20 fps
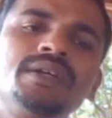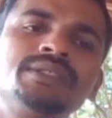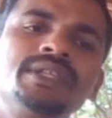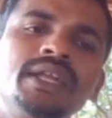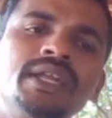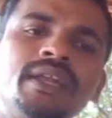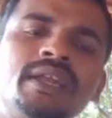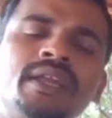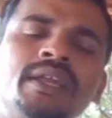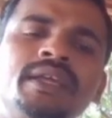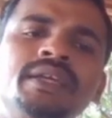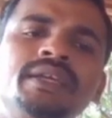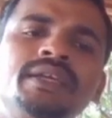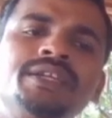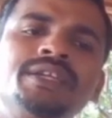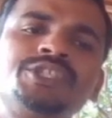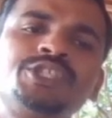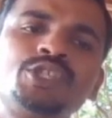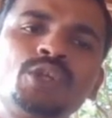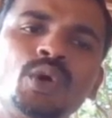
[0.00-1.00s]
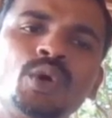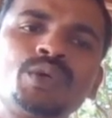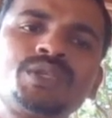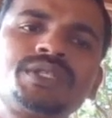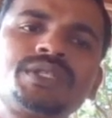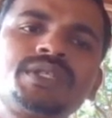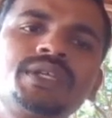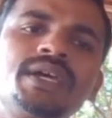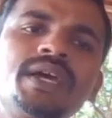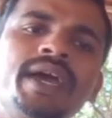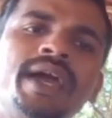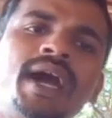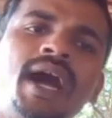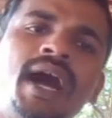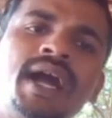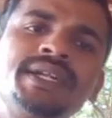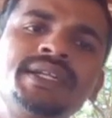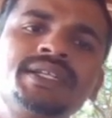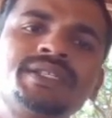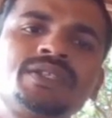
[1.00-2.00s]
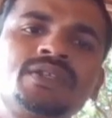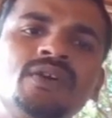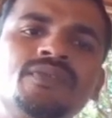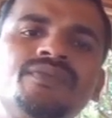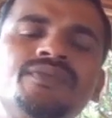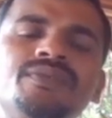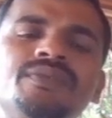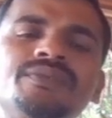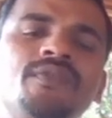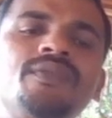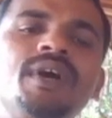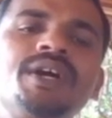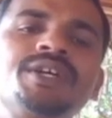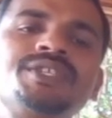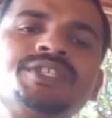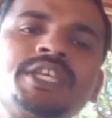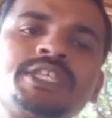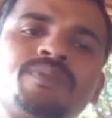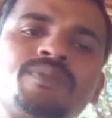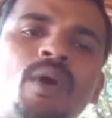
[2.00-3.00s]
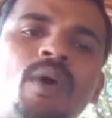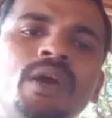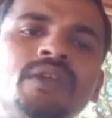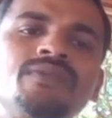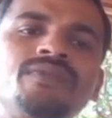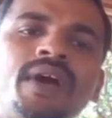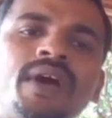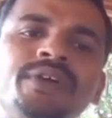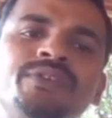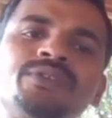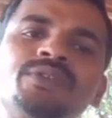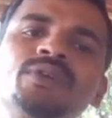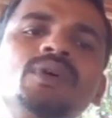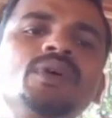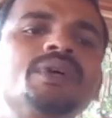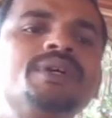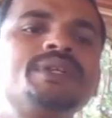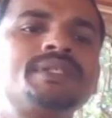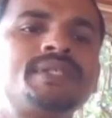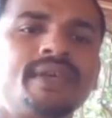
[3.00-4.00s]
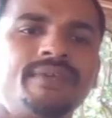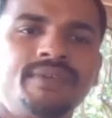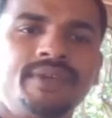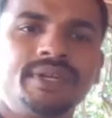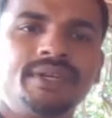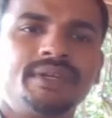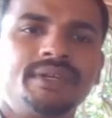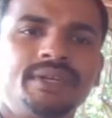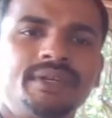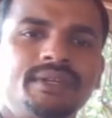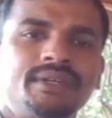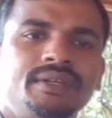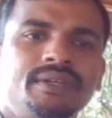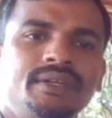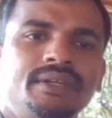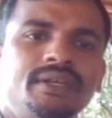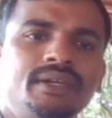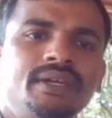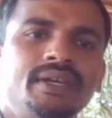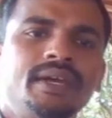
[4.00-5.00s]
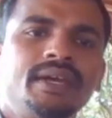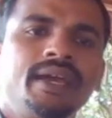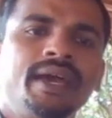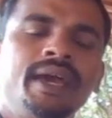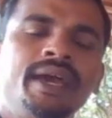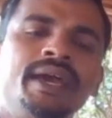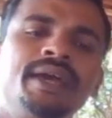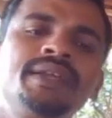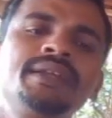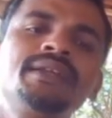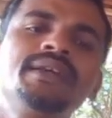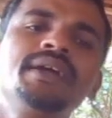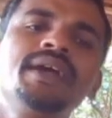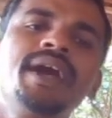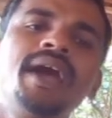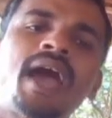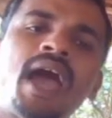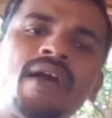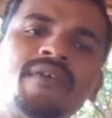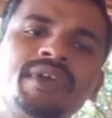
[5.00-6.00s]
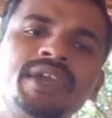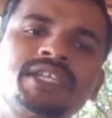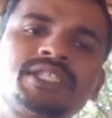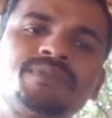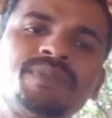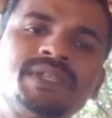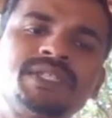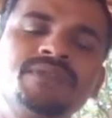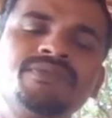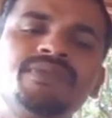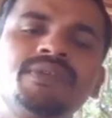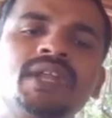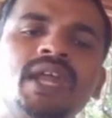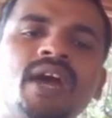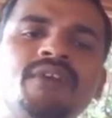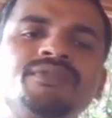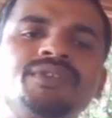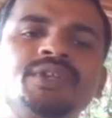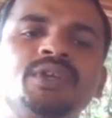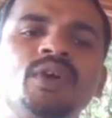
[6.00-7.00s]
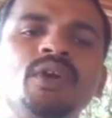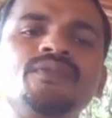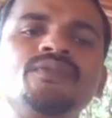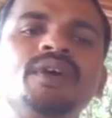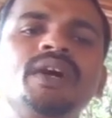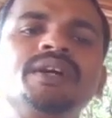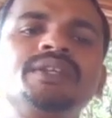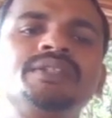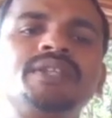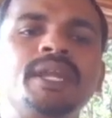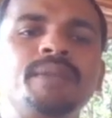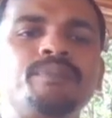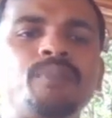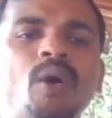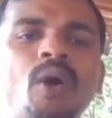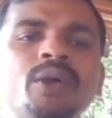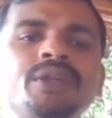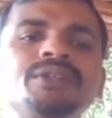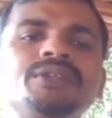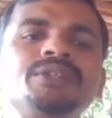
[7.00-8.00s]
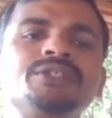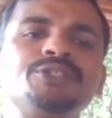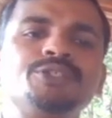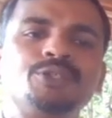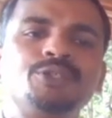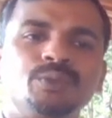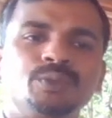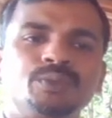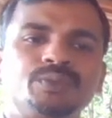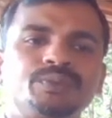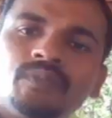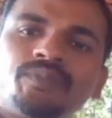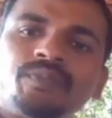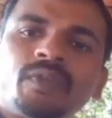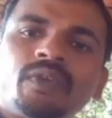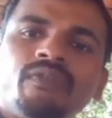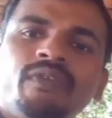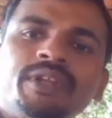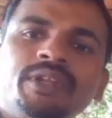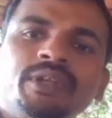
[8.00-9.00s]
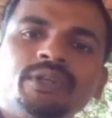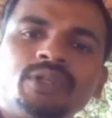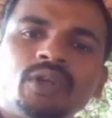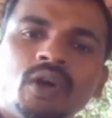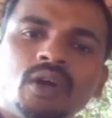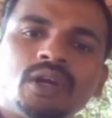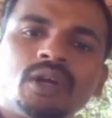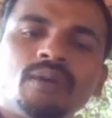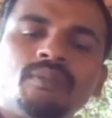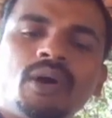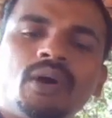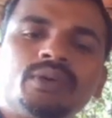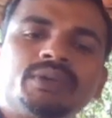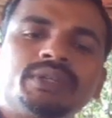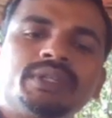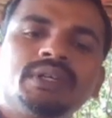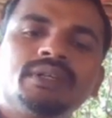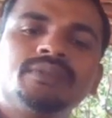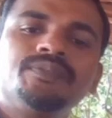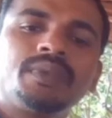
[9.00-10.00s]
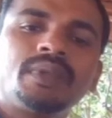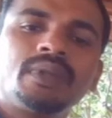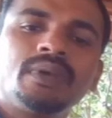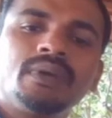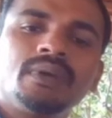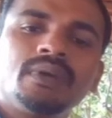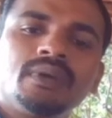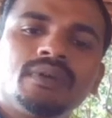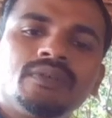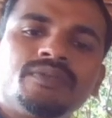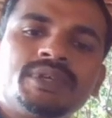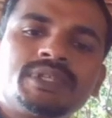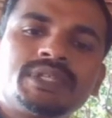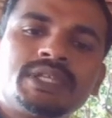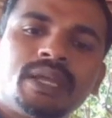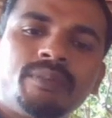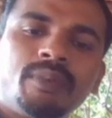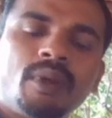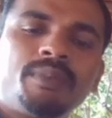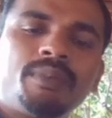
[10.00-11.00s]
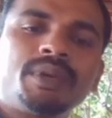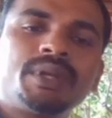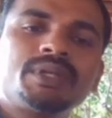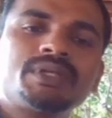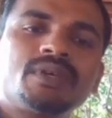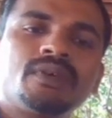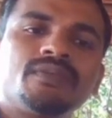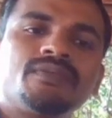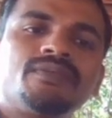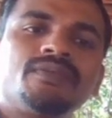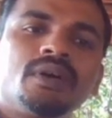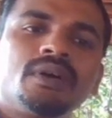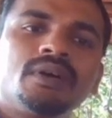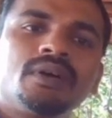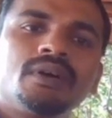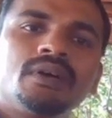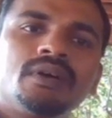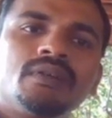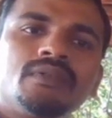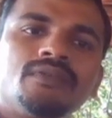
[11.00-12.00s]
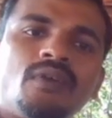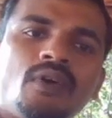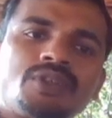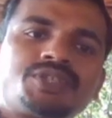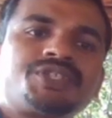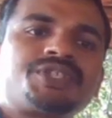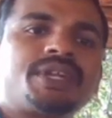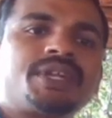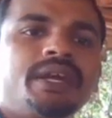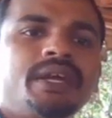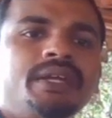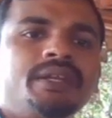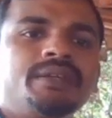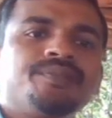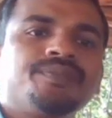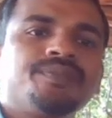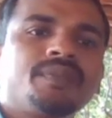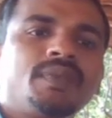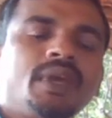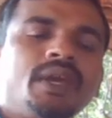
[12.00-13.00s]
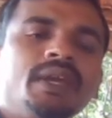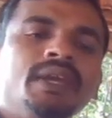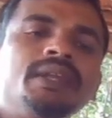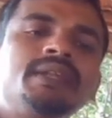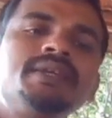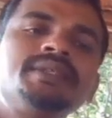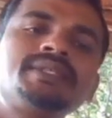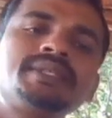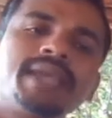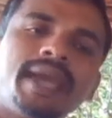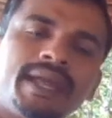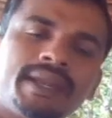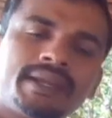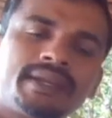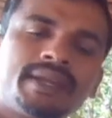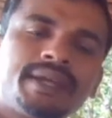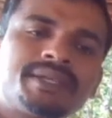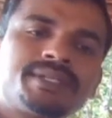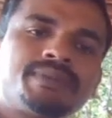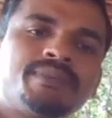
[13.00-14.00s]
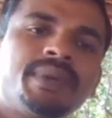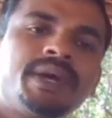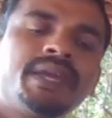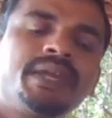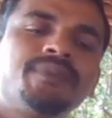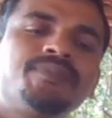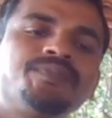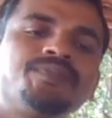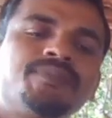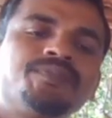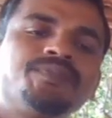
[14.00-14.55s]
generally it shows a hardness of 6.5 to 7 and having a specific gravity of 3.2. When you talk about the physical properties of Forsterite, it is characterized by